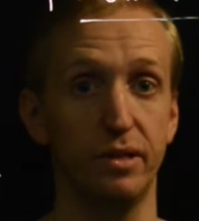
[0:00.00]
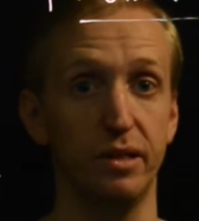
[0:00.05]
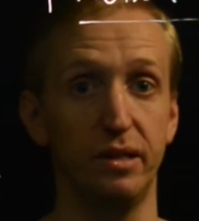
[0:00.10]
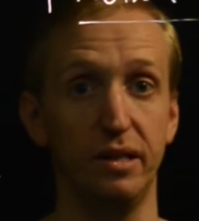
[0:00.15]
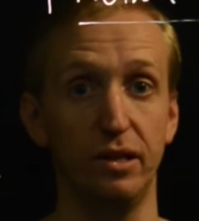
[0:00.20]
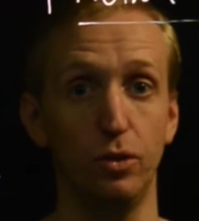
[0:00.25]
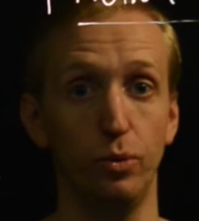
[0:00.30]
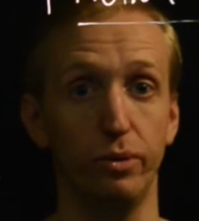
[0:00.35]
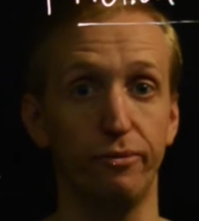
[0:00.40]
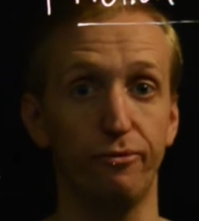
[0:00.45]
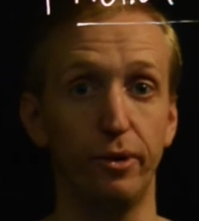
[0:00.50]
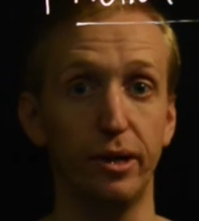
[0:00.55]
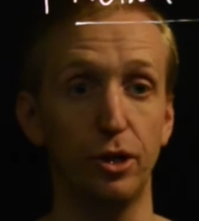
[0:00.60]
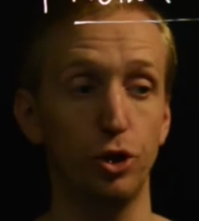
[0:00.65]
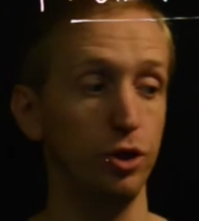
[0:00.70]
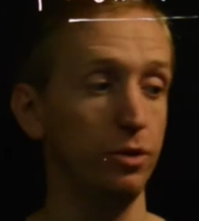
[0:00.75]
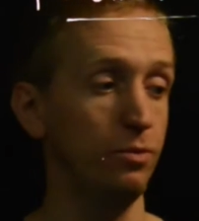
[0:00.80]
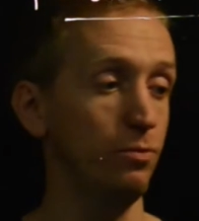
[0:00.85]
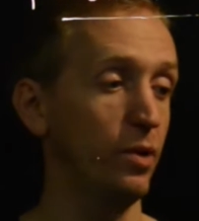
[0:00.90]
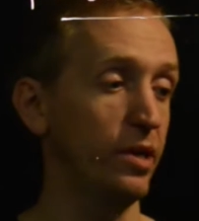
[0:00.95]
to deal with
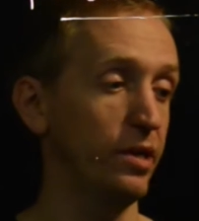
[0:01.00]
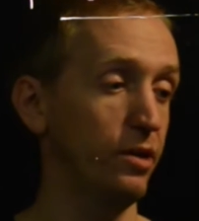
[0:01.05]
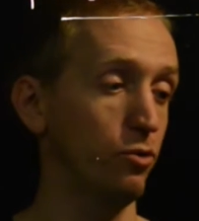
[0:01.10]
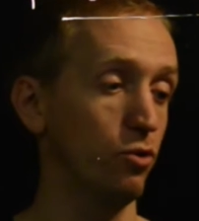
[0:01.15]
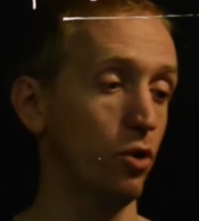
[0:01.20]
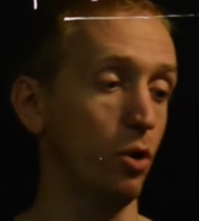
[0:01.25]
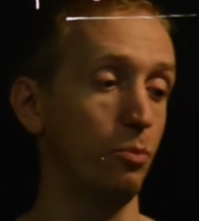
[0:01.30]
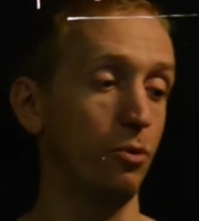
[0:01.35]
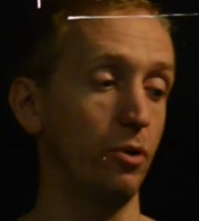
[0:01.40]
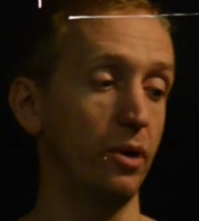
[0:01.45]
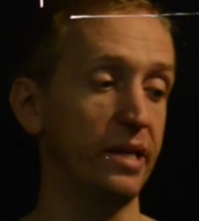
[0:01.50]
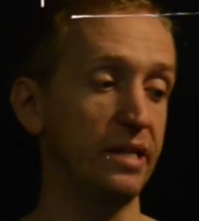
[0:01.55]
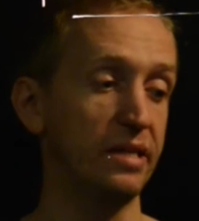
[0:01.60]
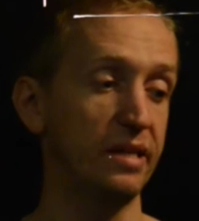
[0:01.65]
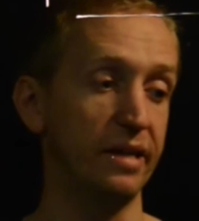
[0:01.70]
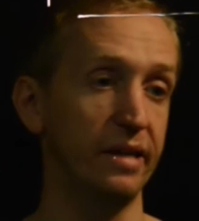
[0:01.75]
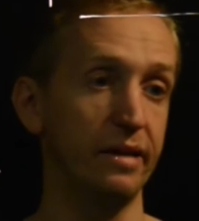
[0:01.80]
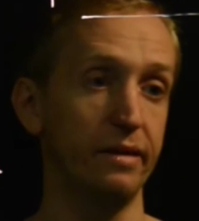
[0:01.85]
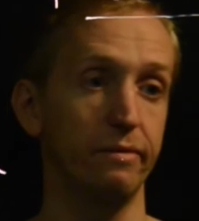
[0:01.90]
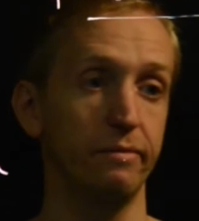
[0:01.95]
friction when you're
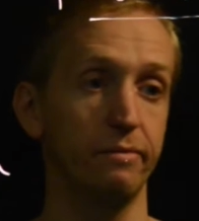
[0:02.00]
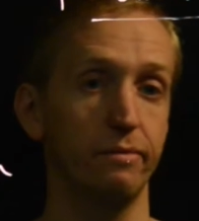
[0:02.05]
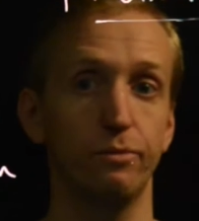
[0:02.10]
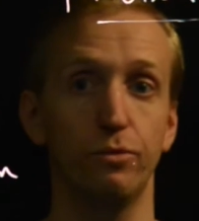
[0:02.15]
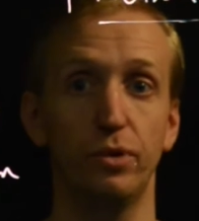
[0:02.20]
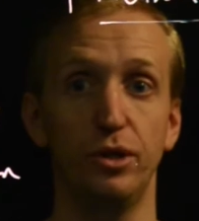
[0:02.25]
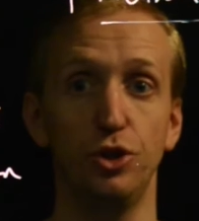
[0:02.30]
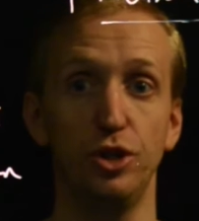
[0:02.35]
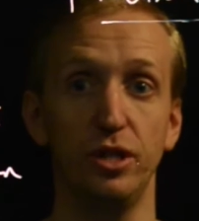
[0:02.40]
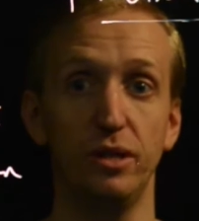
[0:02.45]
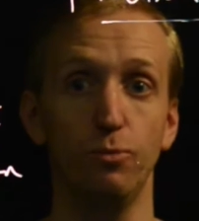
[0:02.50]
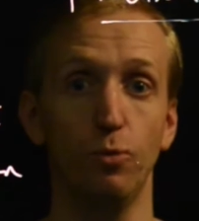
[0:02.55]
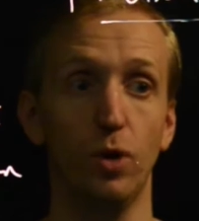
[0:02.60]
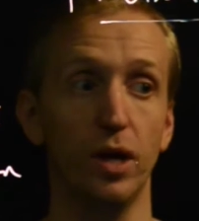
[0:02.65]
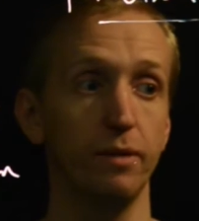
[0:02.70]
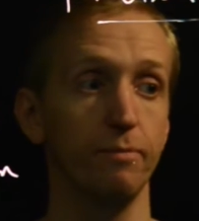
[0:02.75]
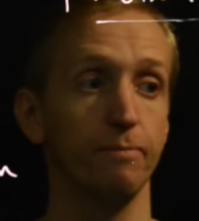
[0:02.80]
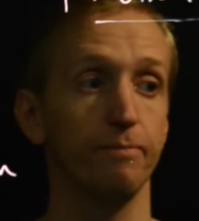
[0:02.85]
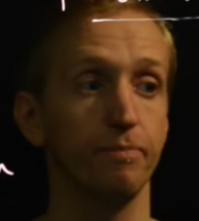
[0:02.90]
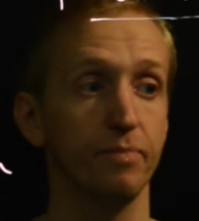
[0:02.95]
operating in regime
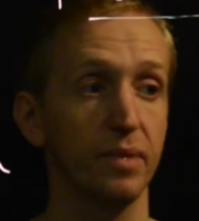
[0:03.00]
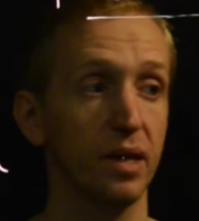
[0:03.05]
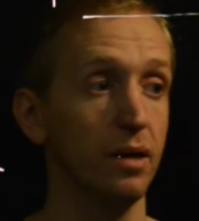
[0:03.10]
one.